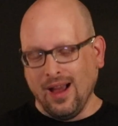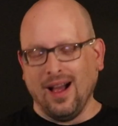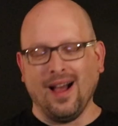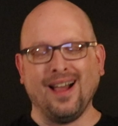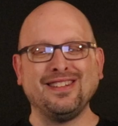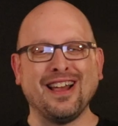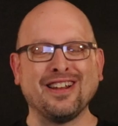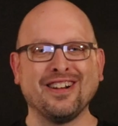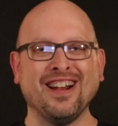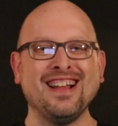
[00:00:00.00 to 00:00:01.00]
I
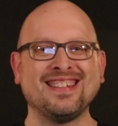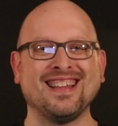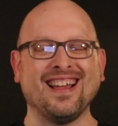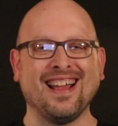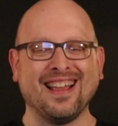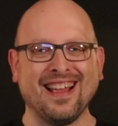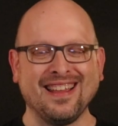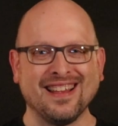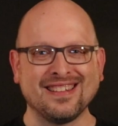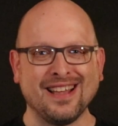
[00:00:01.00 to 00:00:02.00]
digress. I
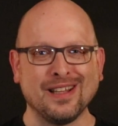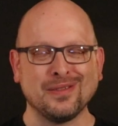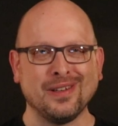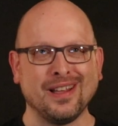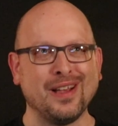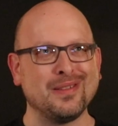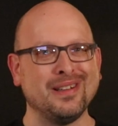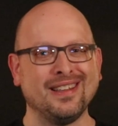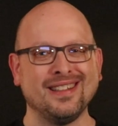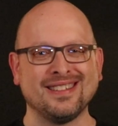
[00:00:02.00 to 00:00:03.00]
guess that's what, as
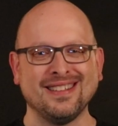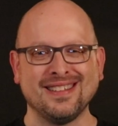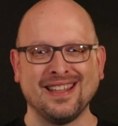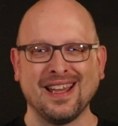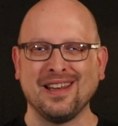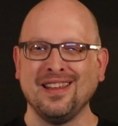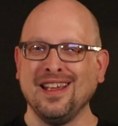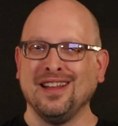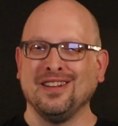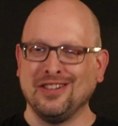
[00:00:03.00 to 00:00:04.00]
witnesses, they had
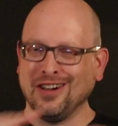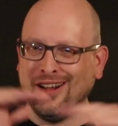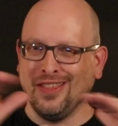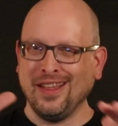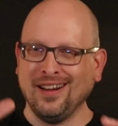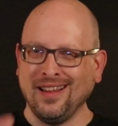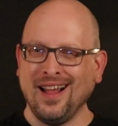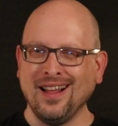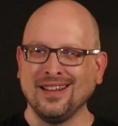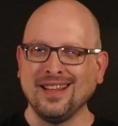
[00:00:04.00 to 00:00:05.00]
drawn their
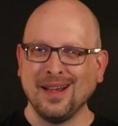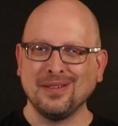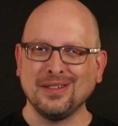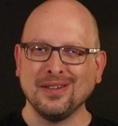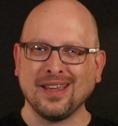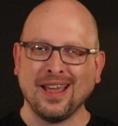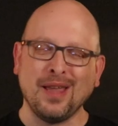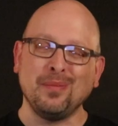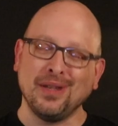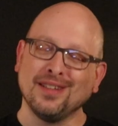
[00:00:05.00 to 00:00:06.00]
line that was okay,
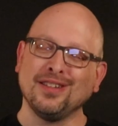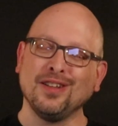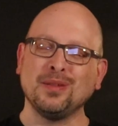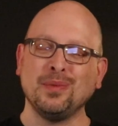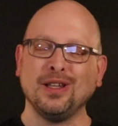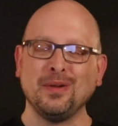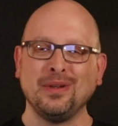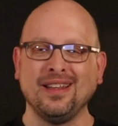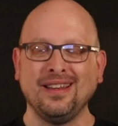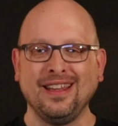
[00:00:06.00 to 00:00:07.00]
because ultimately we
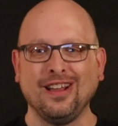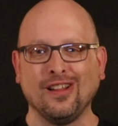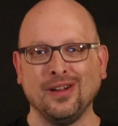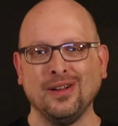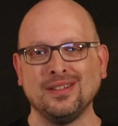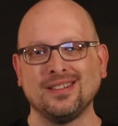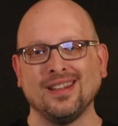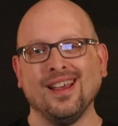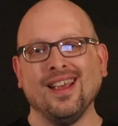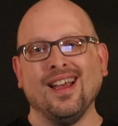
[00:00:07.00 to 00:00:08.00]
did need clothes.
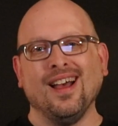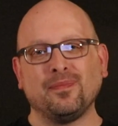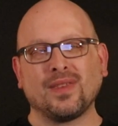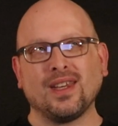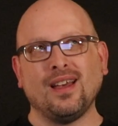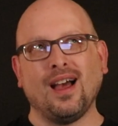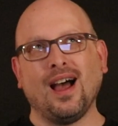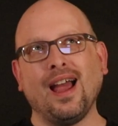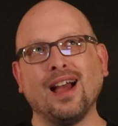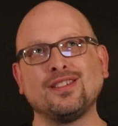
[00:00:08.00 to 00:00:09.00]

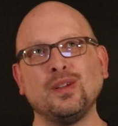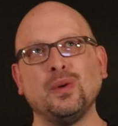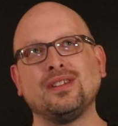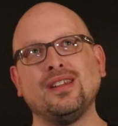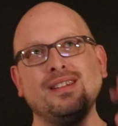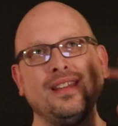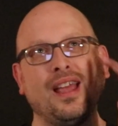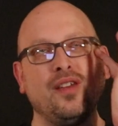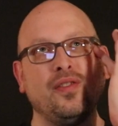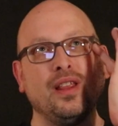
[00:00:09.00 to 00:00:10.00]
I actually went to the
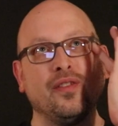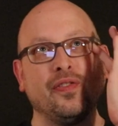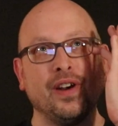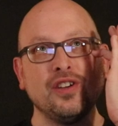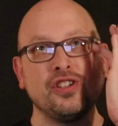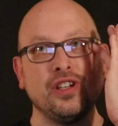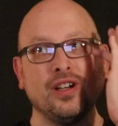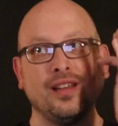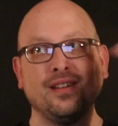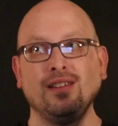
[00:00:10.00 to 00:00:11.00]
DAV the first year
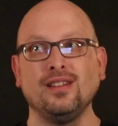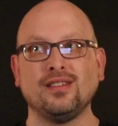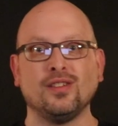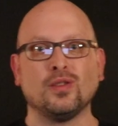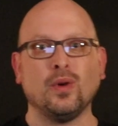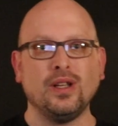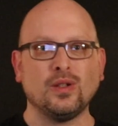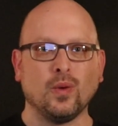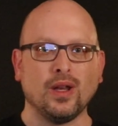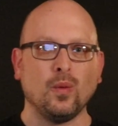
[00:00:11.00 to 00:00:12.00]
I did this in
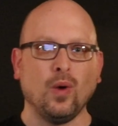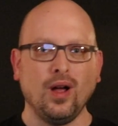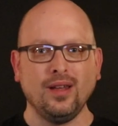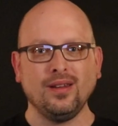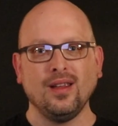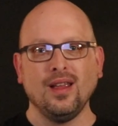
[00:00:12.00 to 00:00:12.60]
2021